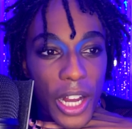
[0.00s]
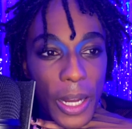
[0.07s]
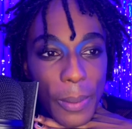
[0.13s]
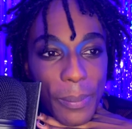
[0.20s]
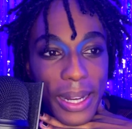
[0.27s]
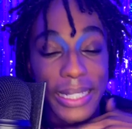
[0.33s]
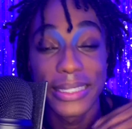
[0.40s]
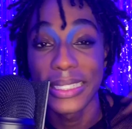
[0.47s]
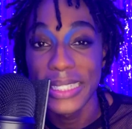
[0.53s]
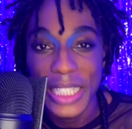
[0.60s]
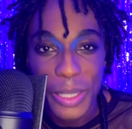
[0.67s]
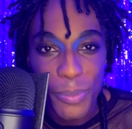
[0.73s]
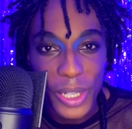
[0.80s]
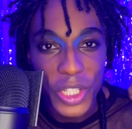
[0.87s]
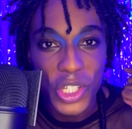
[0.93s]
I did get
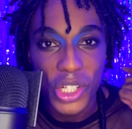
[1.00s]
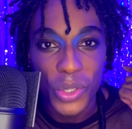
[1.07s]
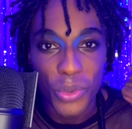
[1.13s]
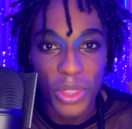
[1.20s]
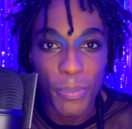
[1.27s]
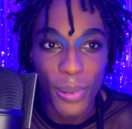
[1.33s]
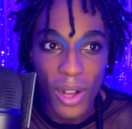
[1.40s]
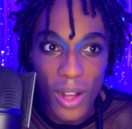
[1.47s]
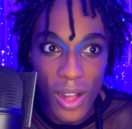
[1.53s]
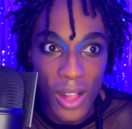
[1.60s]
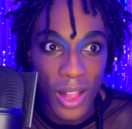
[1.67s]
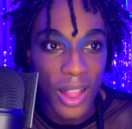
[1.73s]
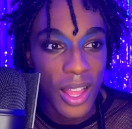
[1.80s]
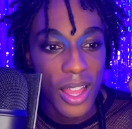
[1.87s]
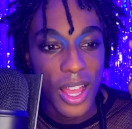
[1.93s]
a picture with
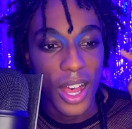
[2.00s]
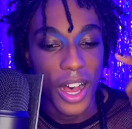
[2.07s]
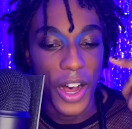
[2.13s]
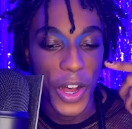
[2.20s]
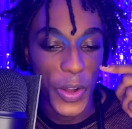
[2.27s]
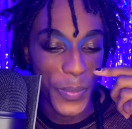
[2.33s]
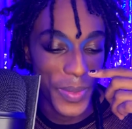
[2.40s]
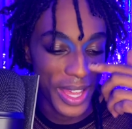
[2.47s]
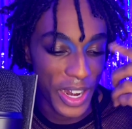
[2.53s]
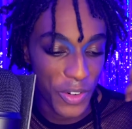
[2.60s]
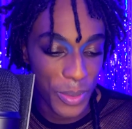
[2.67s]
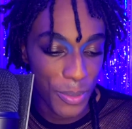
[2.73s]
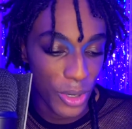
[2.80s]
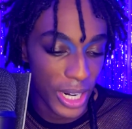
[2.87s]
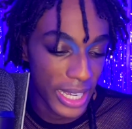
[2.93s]
Paul, and I
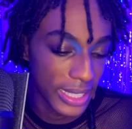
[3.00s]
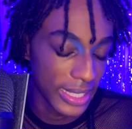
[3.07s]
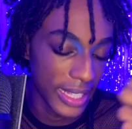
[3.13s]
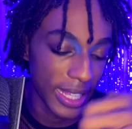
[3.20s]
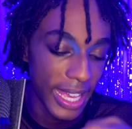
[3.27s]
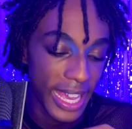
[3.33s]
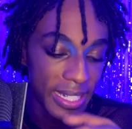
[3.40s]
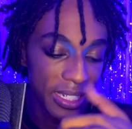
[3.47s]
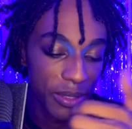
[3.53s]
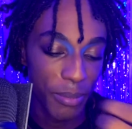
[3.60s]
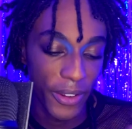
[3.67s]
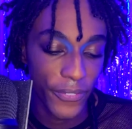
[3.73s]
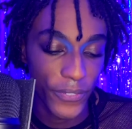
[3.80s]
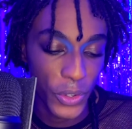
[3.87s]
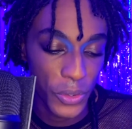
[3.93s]
remember I handed
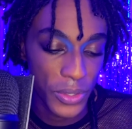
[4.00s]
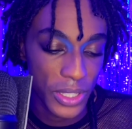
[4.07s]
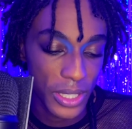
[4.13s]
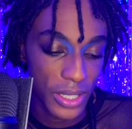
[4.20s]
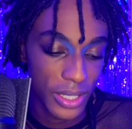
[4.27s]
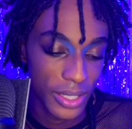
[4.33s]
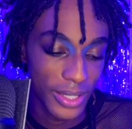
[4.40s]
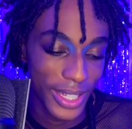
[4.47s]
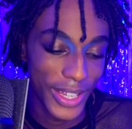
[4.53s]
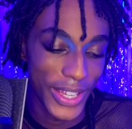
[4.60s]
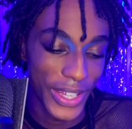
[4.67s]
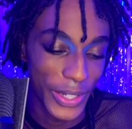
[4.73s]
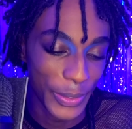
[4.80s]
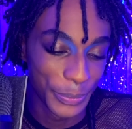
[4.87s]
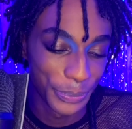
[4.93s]
my phone to
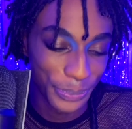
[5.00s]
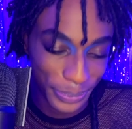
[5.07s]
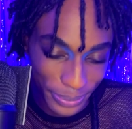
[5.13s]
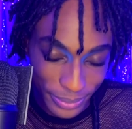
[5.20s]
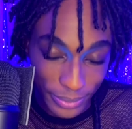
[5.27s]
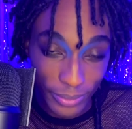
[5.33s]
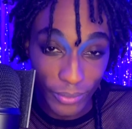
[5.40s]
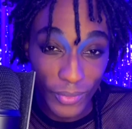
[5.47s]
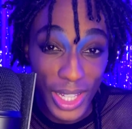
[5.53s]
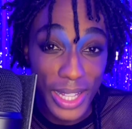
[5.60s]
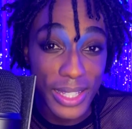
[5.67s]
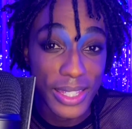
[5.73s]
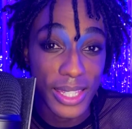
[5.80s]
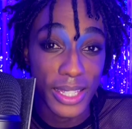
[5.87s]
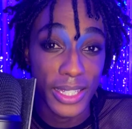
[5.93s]

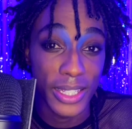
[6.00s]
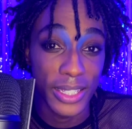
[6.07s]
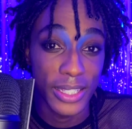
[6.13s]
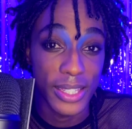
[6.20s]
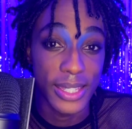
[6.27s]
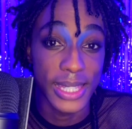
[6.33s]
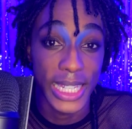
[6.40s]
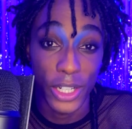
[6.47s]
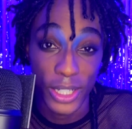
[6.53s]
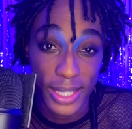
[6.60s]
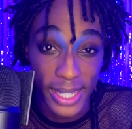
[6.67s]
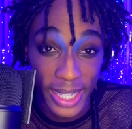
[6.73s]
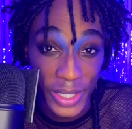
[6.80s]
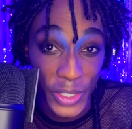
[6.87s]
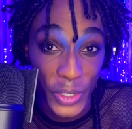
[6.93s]
Sarah
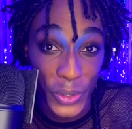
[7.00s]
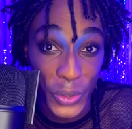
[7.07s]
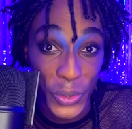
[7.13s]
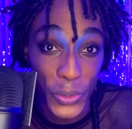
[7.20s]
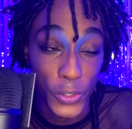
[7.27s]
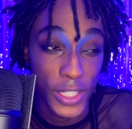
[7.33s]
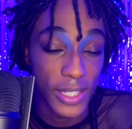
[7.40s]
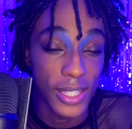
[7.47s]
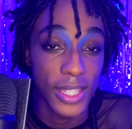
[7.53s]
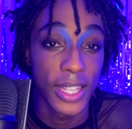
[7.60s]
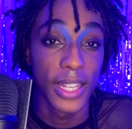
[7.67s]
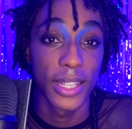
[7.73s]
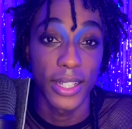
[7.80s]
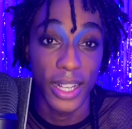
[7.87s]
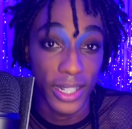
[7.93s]
Tano, who is
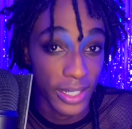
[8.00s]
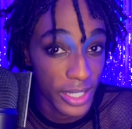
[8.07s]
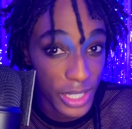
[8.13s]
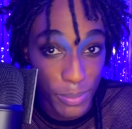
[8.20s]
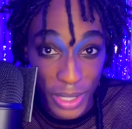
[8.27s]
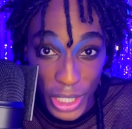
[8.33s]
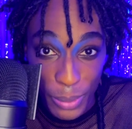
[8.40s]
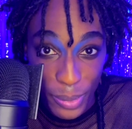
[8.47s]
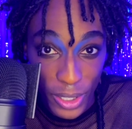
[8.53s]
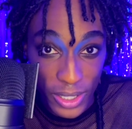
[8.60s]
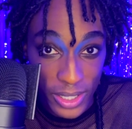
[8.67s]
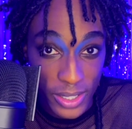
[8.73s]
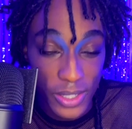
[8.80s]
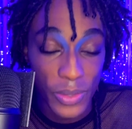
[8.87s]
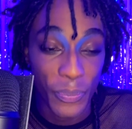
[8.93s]
Gaga's makeup
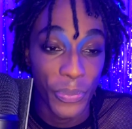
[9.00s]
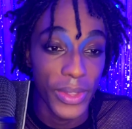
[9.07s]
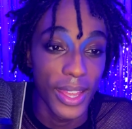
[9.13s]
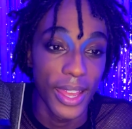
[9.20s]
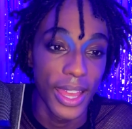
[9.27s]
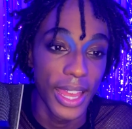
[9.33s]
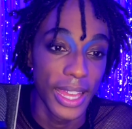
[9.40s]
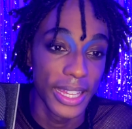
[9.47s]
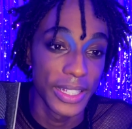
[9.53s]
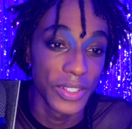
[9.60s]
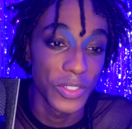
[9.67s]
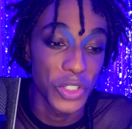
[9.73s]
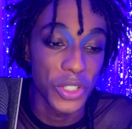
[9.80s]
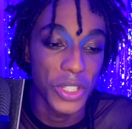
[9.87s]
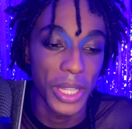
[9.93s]
artist,
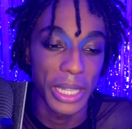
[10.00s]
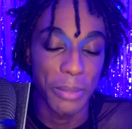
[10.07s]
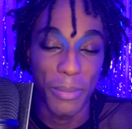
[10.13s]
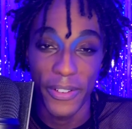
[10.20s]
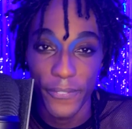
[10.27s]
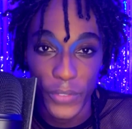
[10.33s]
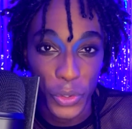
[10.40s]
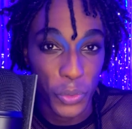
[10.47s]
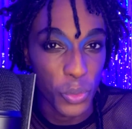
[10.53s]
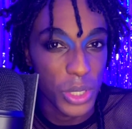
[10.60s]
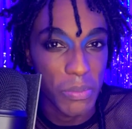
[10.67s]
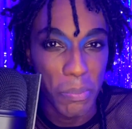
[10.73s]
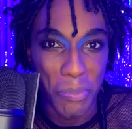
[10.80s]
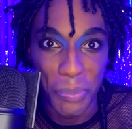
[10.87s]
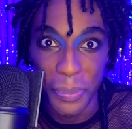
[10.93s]
and she, like my phone was
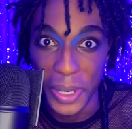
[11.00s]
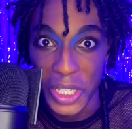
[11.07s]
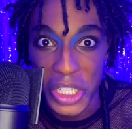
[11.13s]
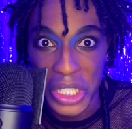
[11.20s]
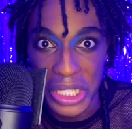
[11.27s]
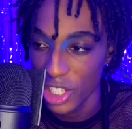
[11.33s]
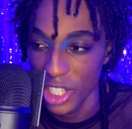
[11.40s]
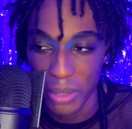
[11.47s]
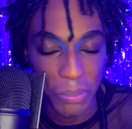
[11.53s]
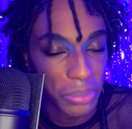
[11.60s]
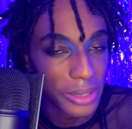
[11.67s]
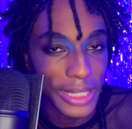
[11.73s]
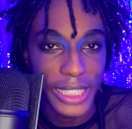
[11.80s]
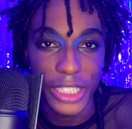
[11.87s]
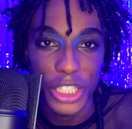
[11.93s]
busted,
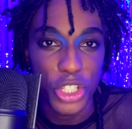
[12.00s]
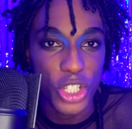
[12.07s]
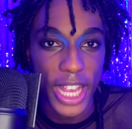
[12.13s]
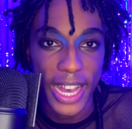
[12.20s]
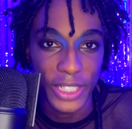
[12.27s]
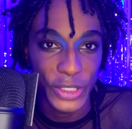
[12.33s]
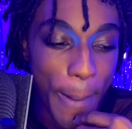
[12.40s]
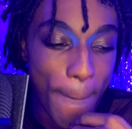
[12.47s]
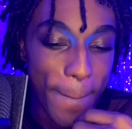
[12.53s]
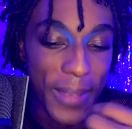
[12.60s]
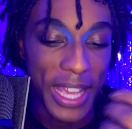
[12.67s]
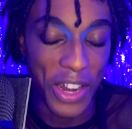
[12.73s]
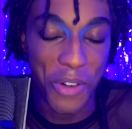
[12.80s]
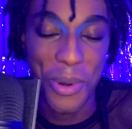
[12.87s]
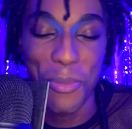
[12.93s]
completely shattered,
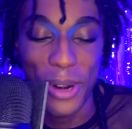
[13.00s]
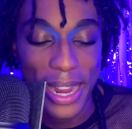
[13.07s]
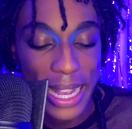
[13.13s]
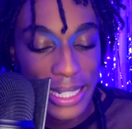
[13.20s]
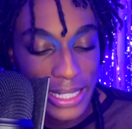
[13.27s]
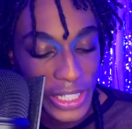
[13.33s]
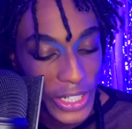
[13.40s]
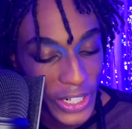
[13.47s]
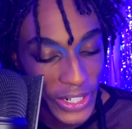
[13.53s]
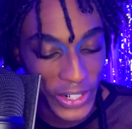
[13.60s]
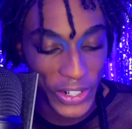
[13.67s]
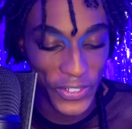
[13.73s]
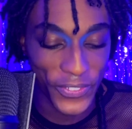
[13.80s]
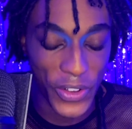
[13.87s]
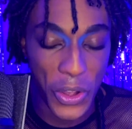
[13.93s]
and I remember handing
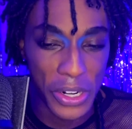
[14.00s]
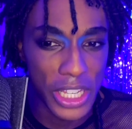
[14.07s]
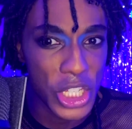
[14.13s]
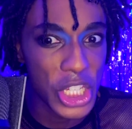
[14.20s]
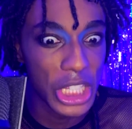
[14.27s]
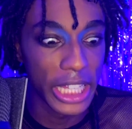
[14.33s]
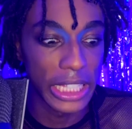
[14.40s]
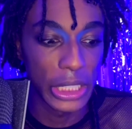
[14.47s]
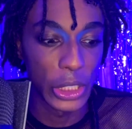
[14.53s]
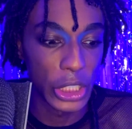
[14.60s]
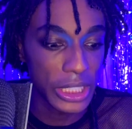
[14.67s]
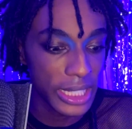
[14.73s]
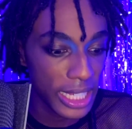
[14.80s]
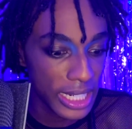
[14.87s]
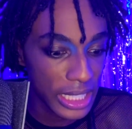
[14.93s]
her phone and she like
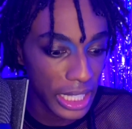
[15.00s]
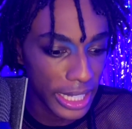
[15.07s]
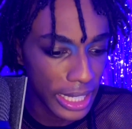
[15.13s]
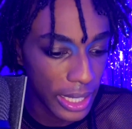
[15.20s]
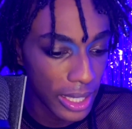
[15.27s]
looked at it like,